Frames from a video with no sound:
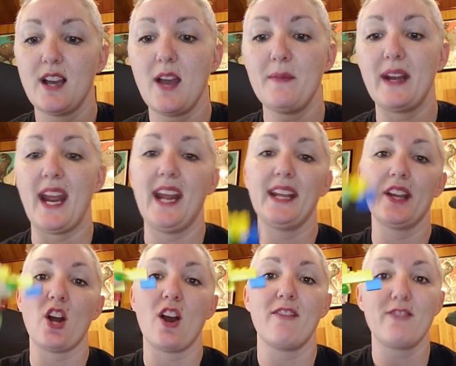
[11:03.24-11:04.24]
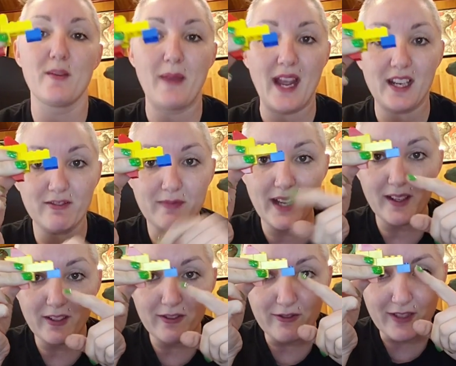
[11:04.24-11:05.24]
I'm going to hang it off the back of
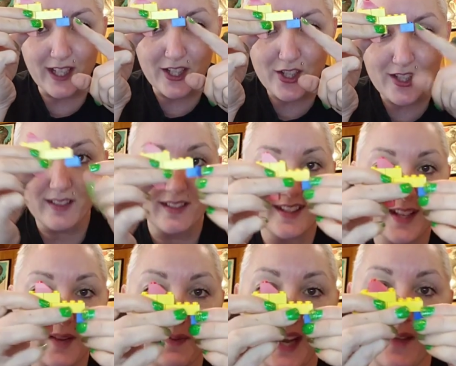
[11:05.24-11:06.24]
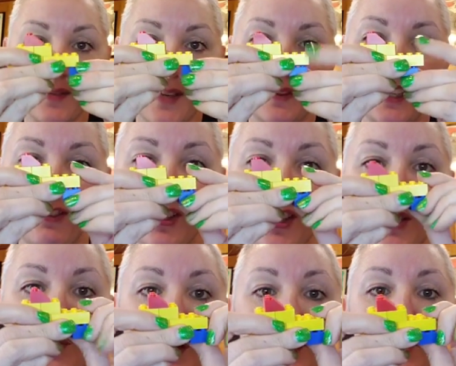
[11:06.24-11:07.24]
my fish. Sometimes, I mean, if you
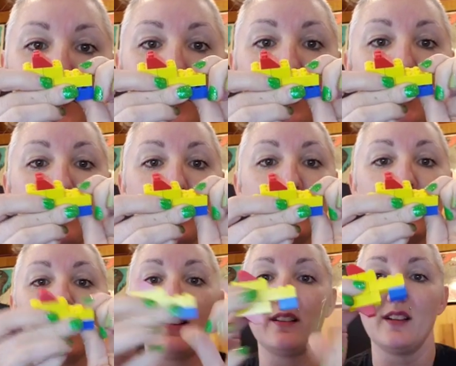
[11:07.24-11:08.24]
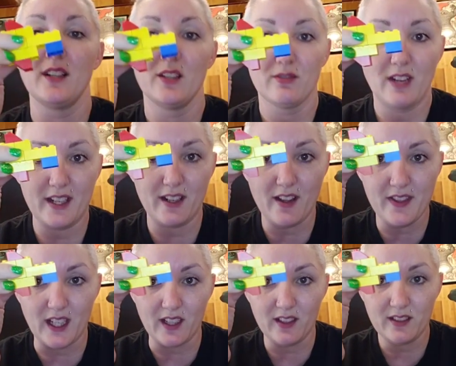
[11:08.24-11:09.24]
didn't want to, you could build it right
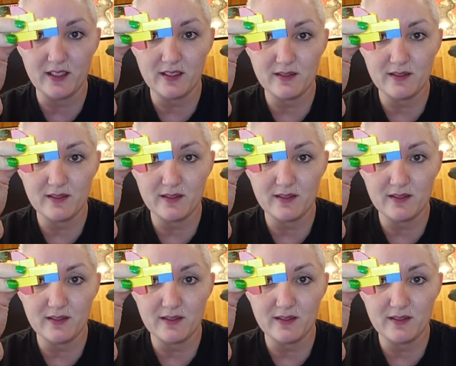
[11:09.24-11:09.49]
on there.